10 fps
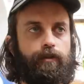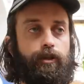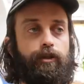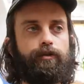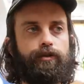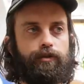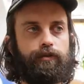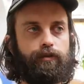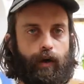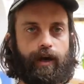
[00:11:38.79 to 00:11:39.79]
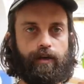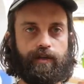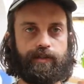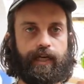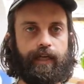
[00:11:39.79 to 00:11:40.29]
Cuckoo's
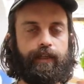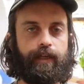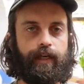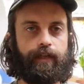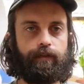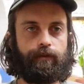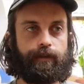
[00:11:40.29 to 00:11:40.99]
dwells and I, uh,